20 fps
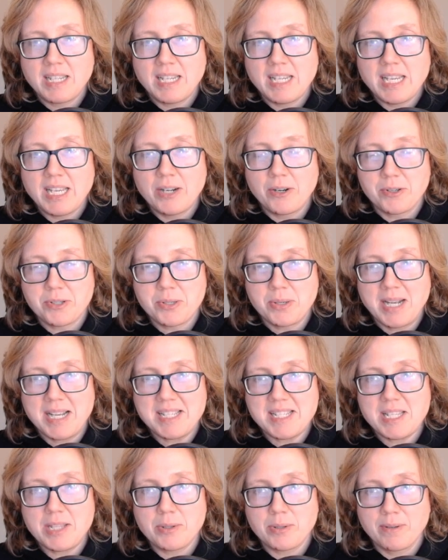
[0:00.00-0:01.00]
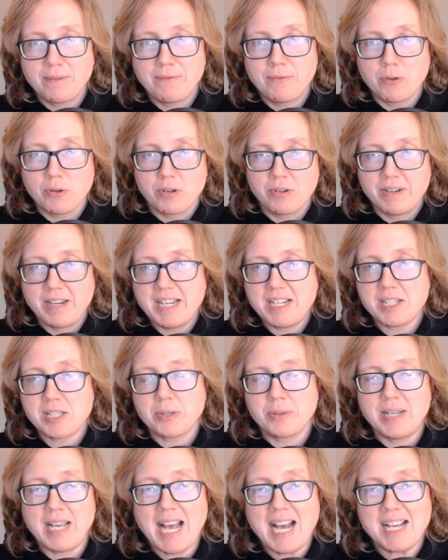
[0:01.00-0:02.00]
It also has either a 4 or 8, so
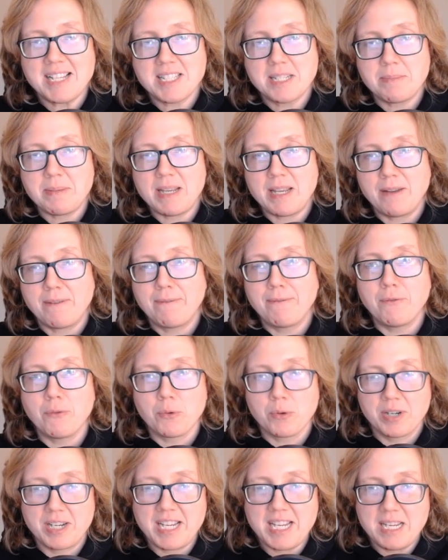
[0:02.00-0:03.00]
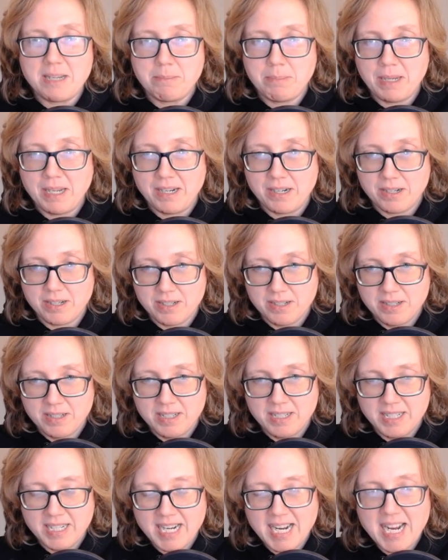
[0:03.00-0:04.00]
it has to be a 4-8 pair.
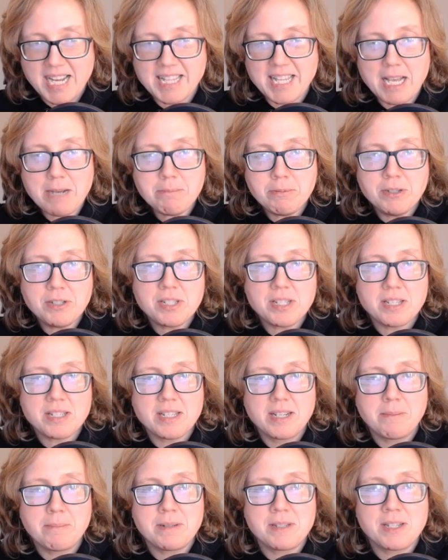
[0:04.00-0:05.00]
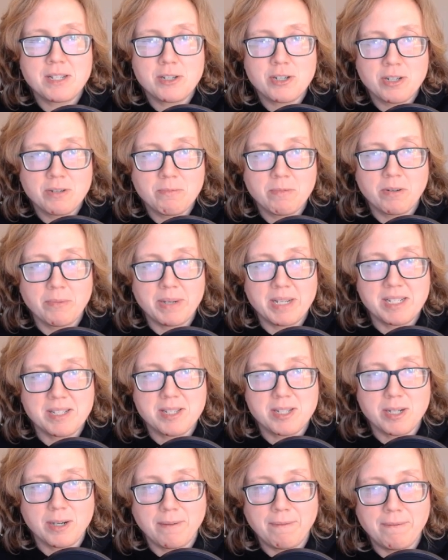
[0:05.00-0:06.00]
And that puts us in a position where we can
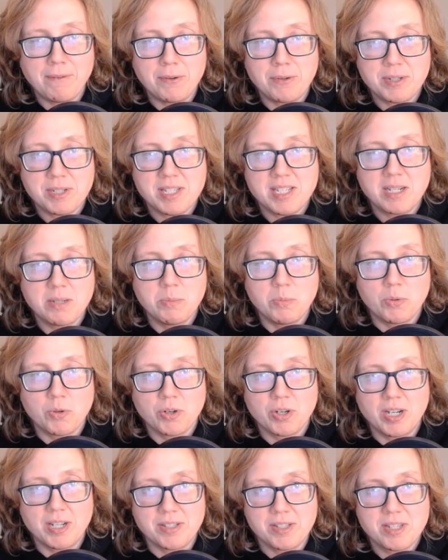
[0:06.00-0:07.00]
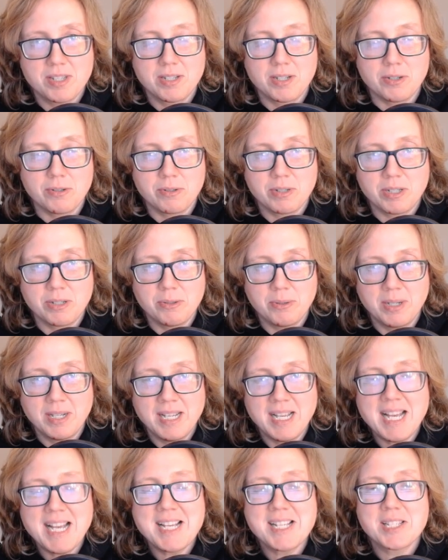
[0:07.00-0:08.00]
start focusing more on Sudoku.
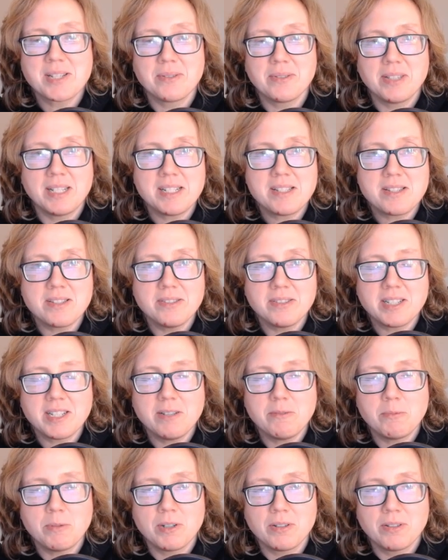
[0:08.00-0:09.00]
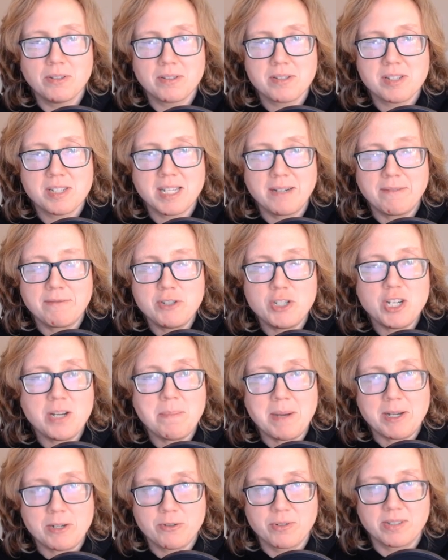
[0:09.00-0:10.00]
So let's look at what looks kind of
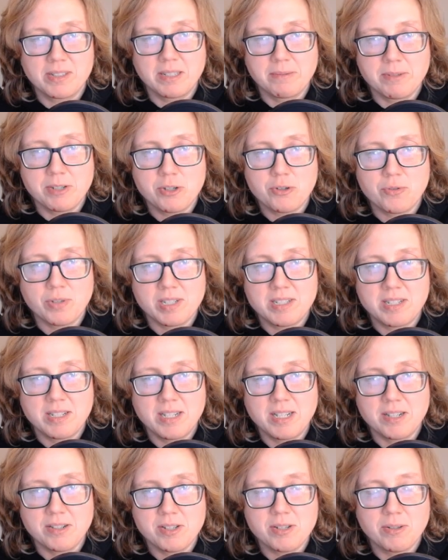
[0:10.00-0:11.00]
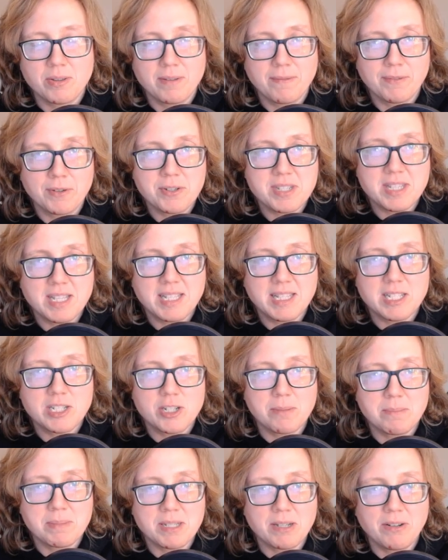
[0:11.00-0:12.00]
geometrically restricted here. So the first thing that
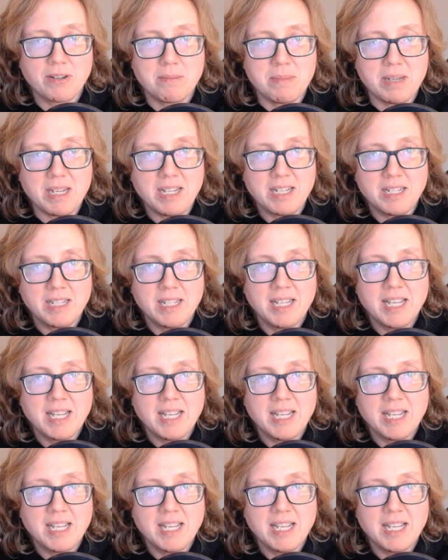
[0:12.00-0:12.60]
jumps out at me